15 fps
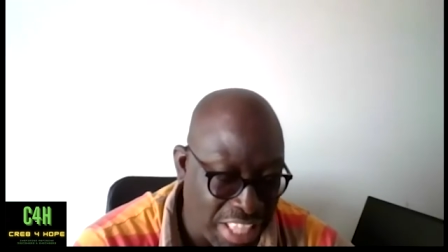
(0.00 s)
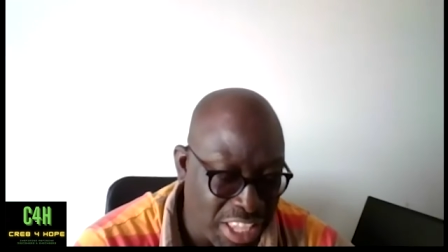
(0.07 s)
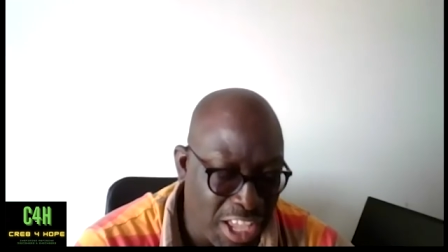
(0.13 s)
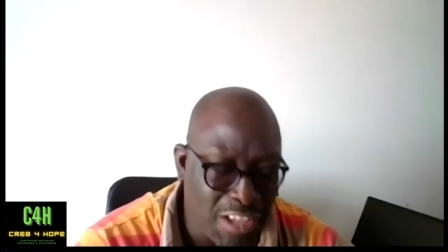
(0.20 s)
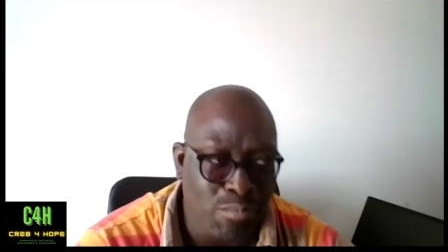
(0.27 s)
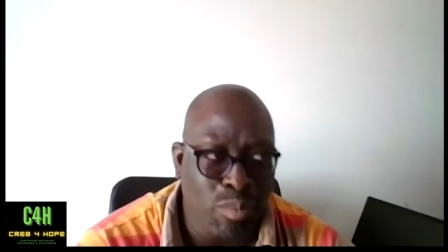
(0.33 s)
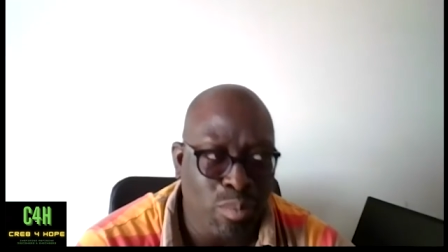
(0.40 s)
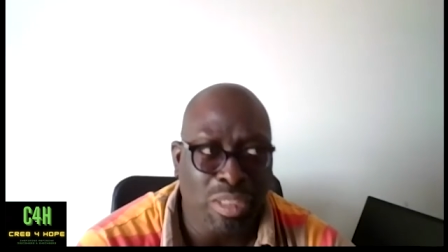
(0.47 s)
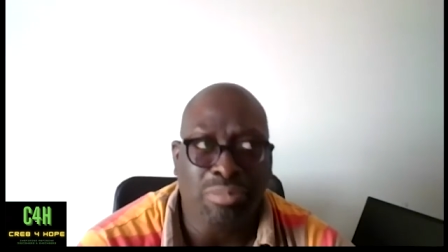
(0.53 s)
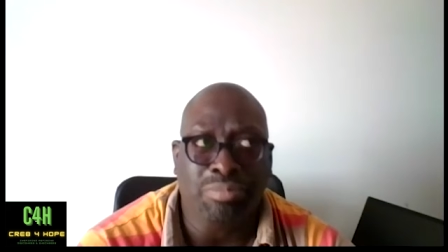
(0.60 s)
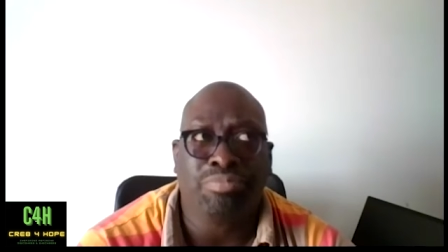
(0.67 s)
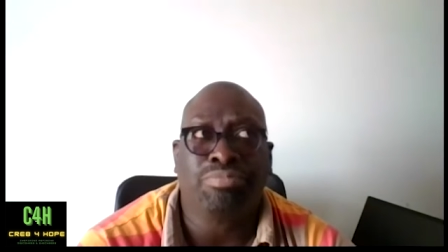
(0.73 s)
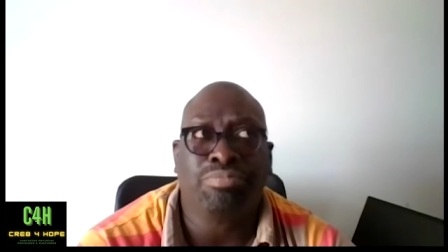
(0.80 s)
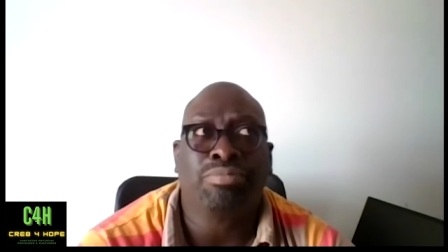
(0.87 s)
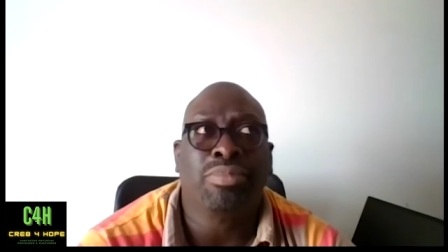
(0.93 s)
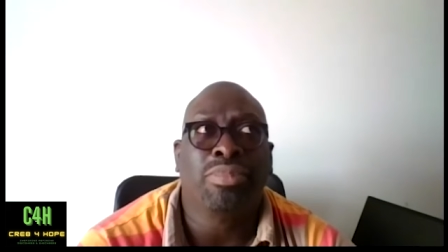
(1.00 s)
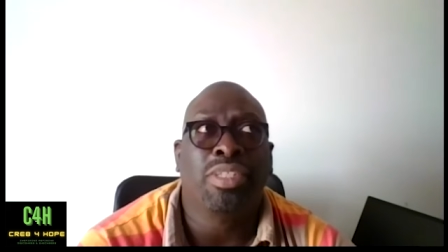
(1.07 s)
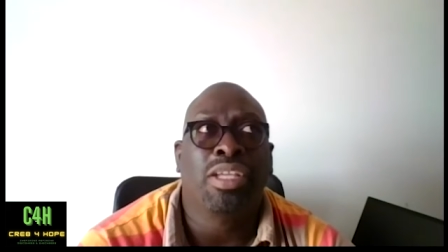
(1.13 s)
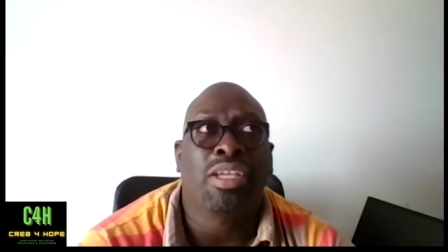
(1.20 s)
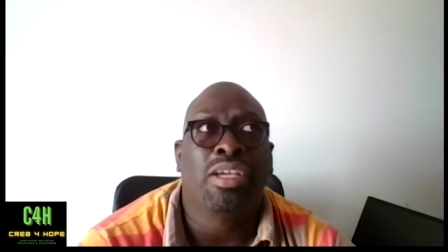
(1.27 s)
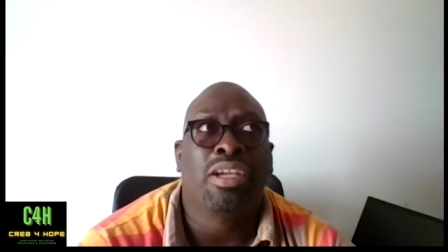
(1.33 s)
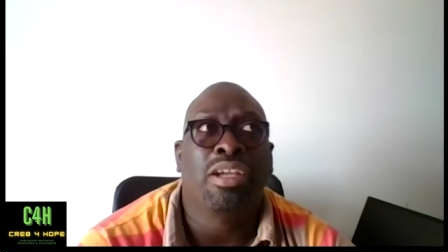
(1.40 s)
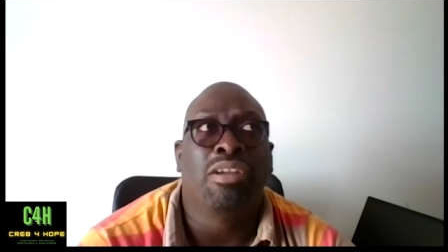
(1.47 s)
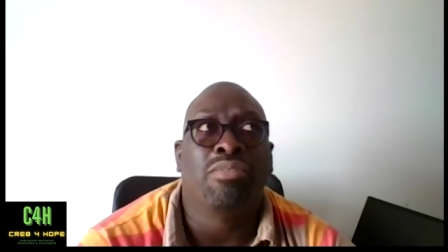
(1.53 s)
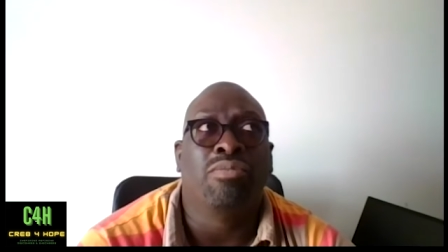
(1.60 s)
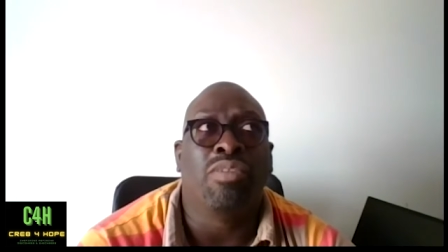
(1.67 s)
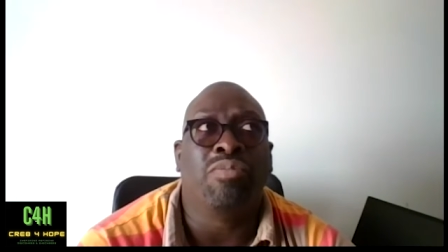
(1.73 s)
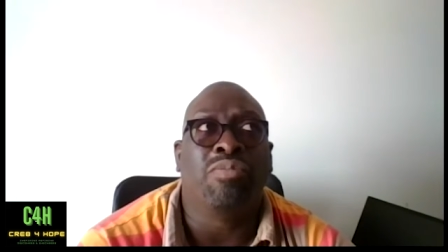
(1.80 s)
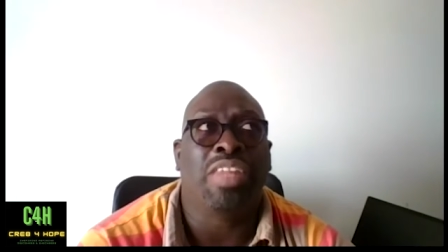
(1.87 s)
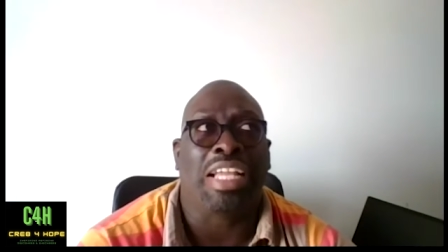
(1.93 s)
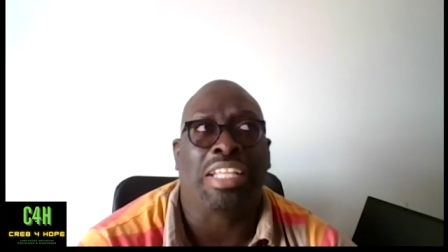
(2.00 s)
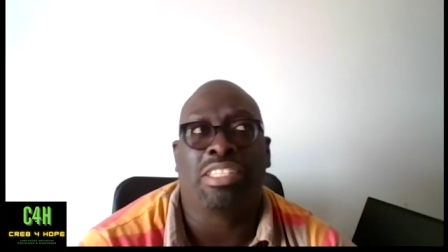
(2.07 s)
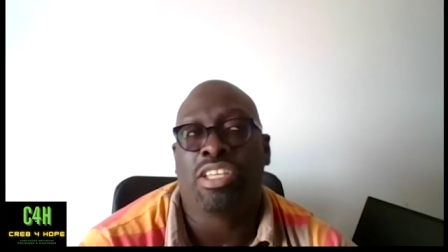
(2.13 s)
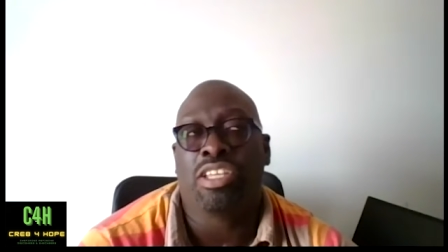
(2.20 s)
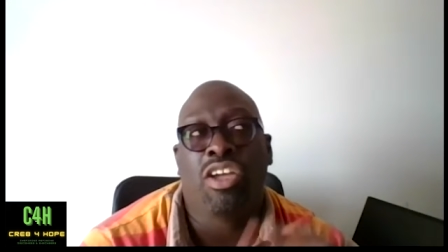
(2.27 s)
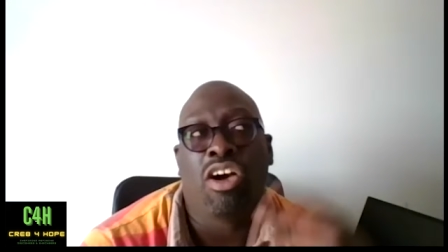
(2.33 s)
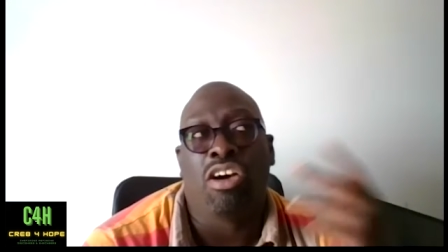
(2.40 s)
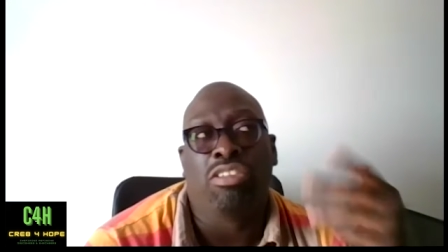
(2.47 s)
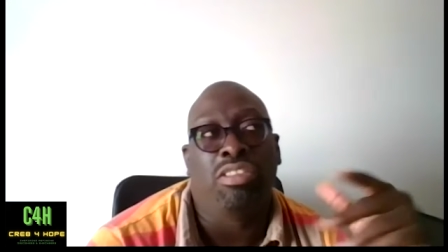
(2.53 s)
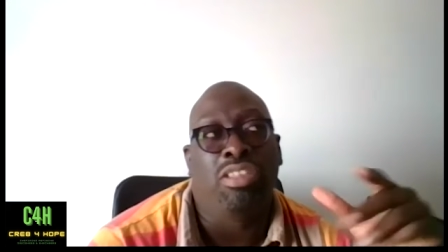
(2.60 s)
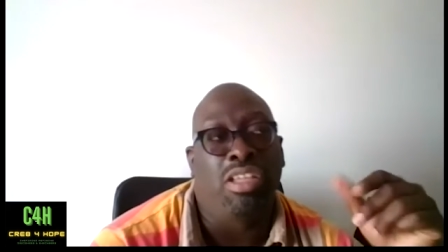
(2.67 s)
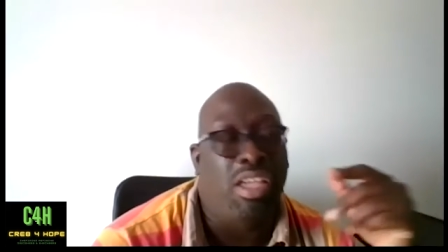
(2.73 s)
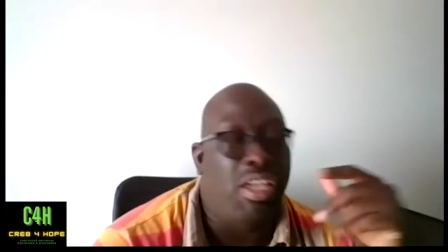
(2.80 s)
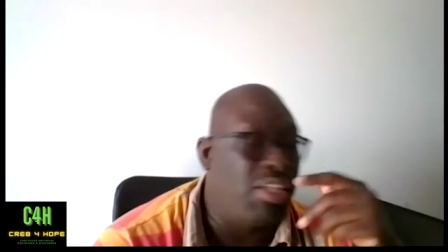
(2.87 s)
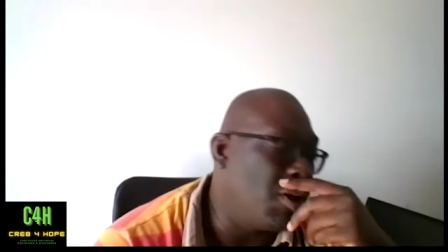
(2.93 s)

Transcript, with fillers: And um, reflecting on,